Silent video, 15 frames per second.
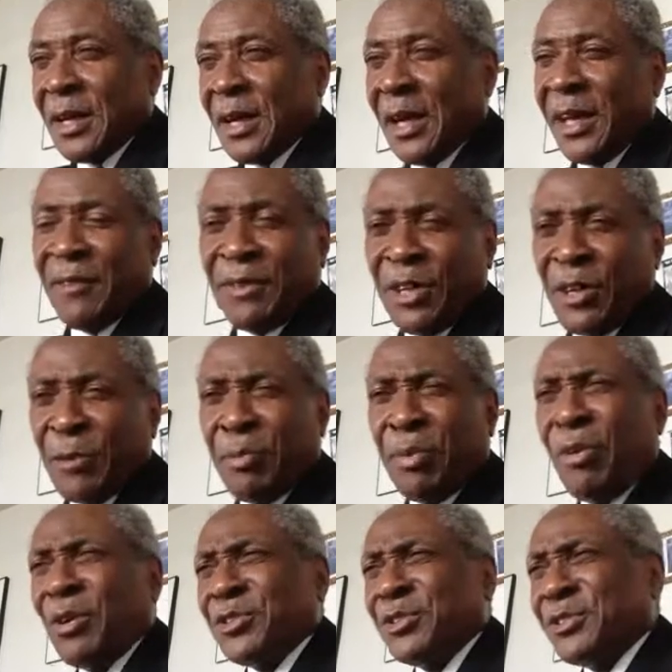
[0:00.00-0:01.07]
I have lived
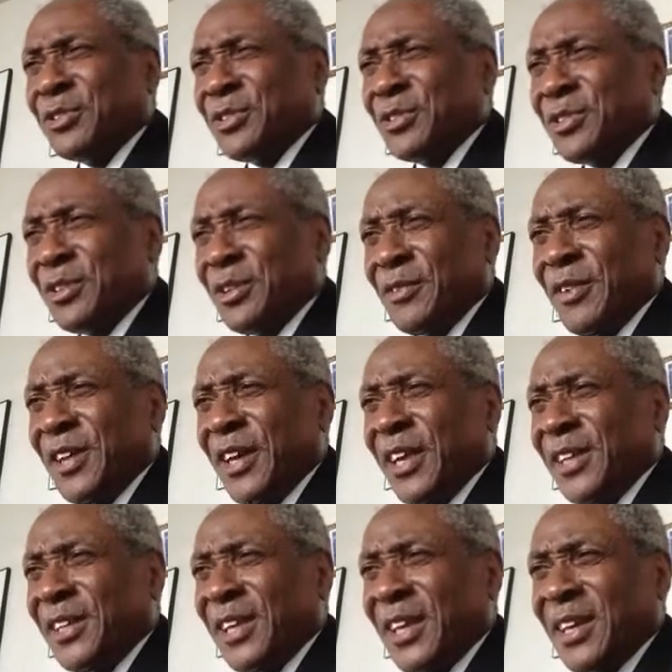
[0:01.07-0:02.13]
portions of
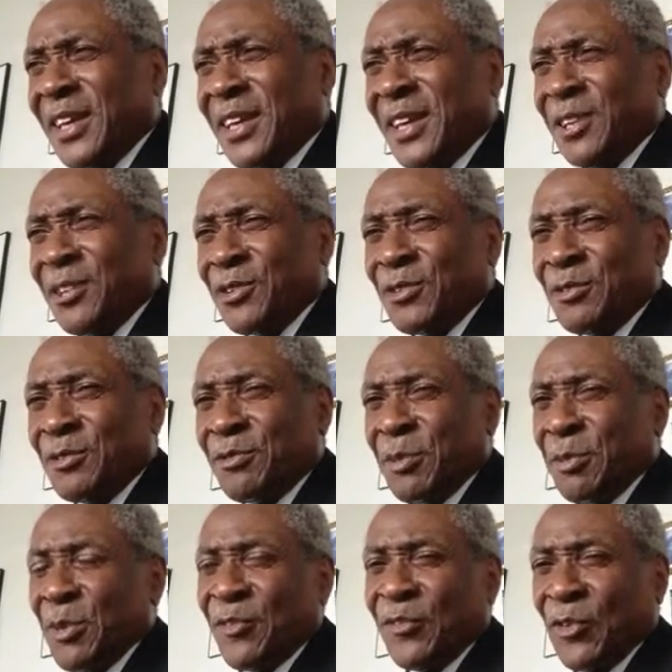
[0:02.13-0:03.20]
8 decades,
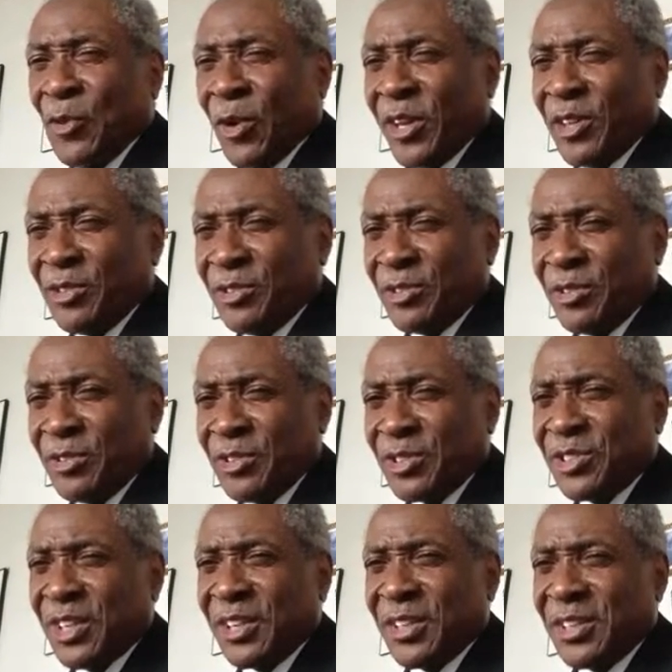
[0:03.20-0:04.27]
from the 40s to the
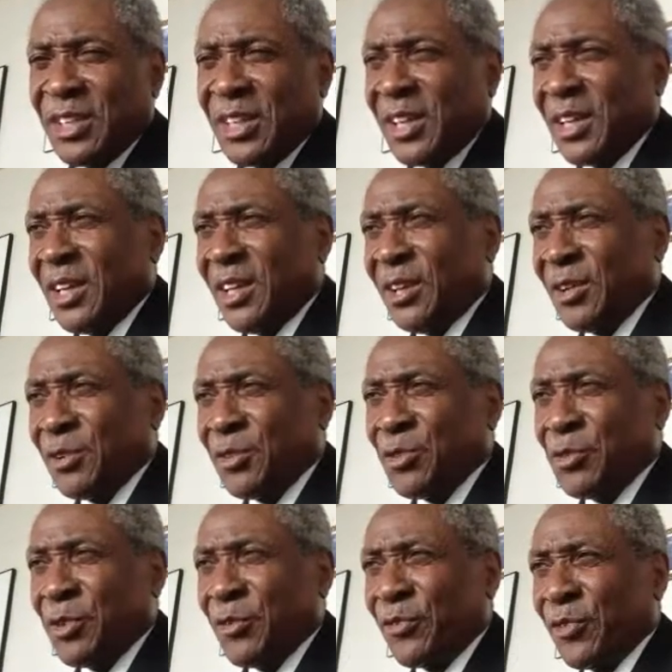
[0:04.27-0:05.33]
second decade of
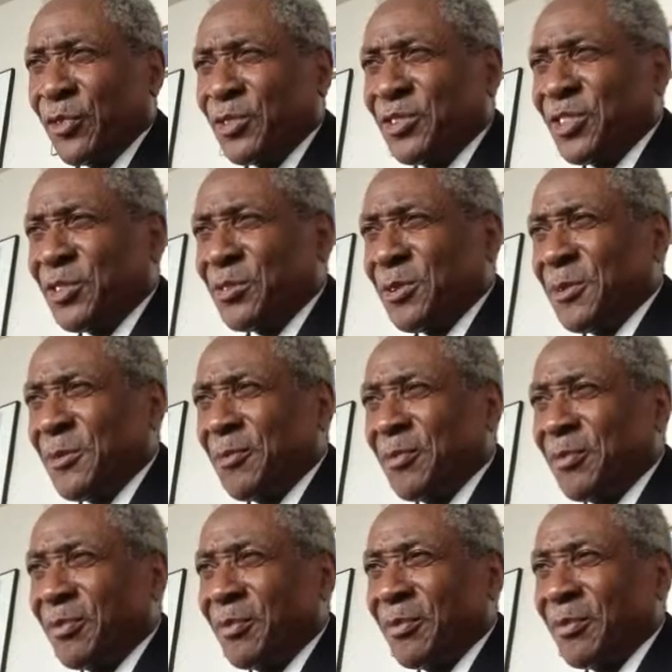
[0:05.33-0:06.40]
the 21st century.
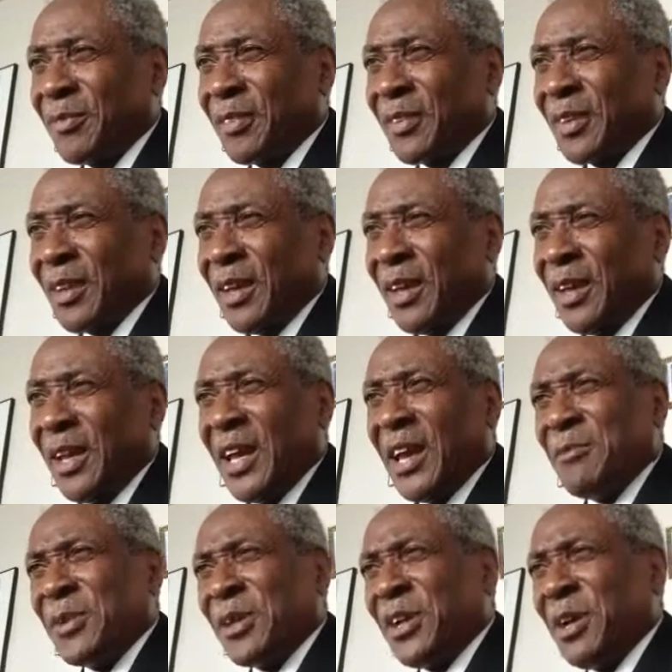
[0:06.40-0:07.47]
And I
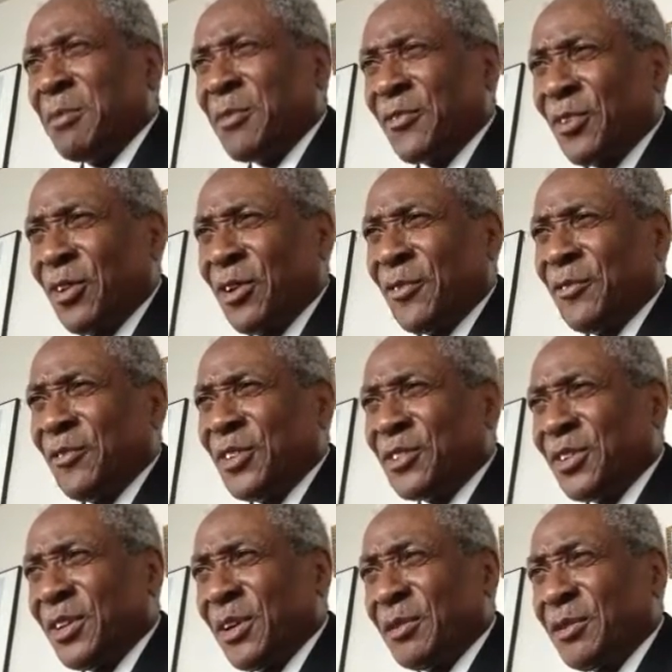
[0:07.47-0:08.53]
have become a flawed
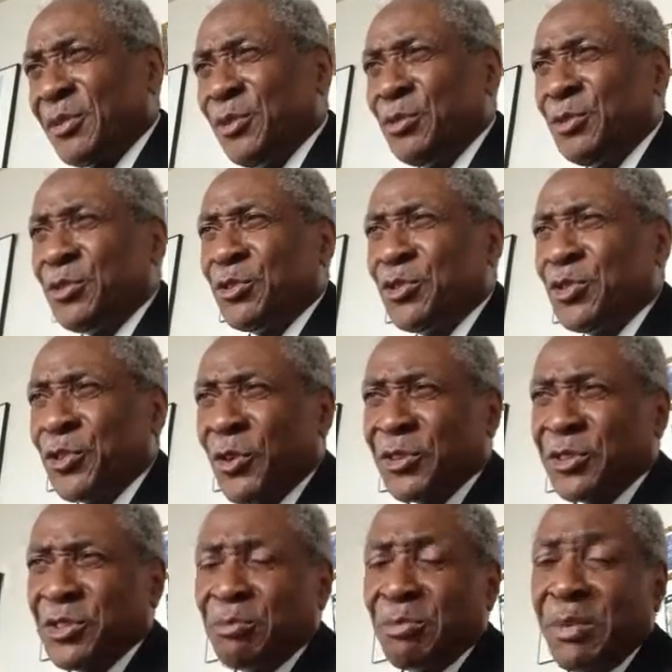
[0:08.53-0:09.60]
visionary due to
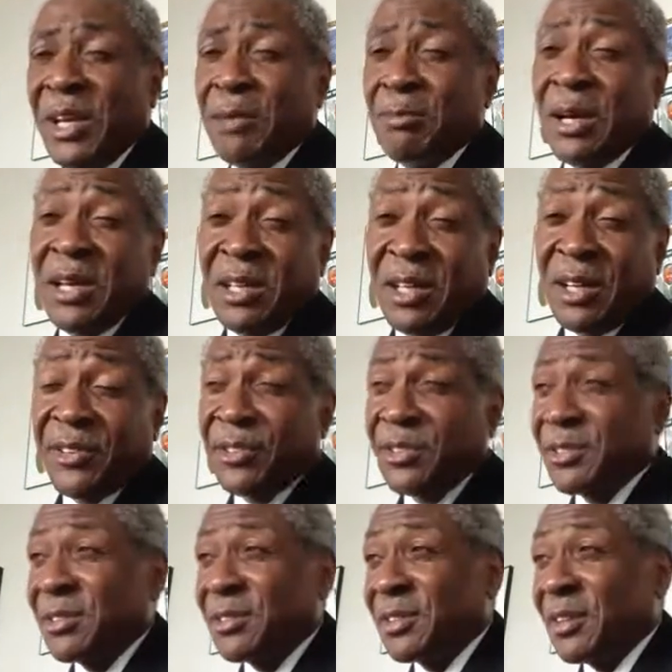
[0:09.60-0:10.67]
choices made by
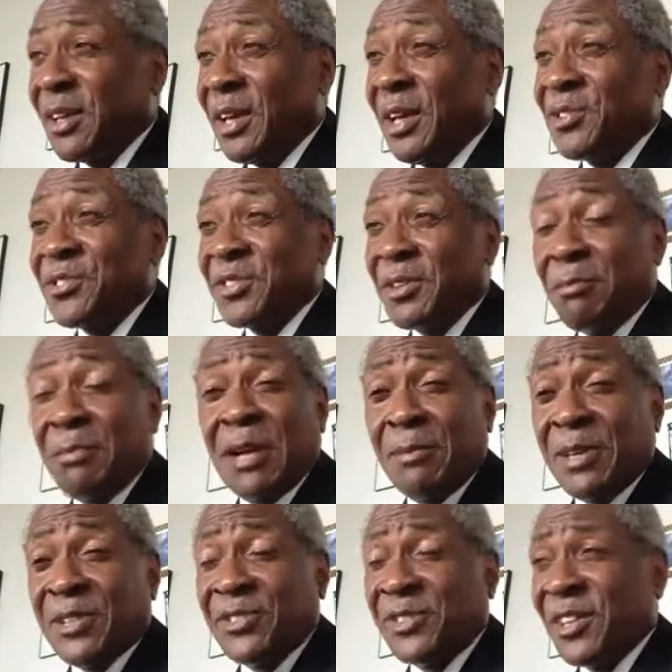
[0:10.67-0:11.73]
others and some by
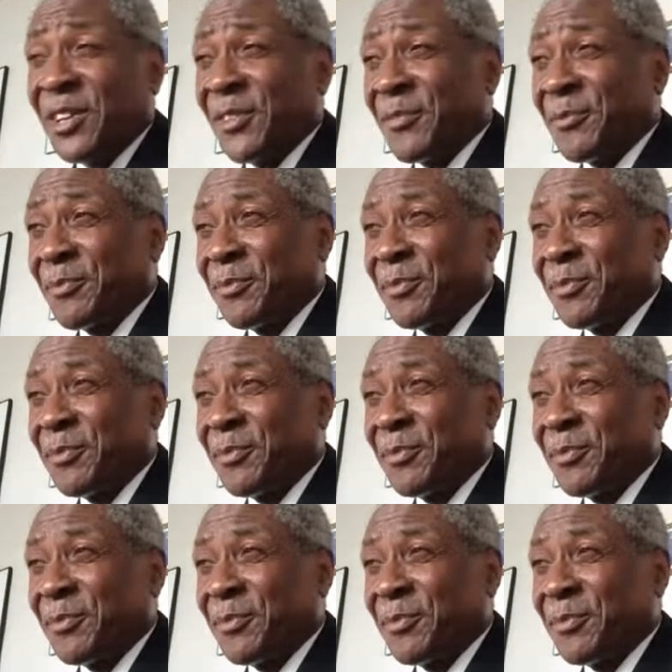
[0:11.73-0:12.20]
myself.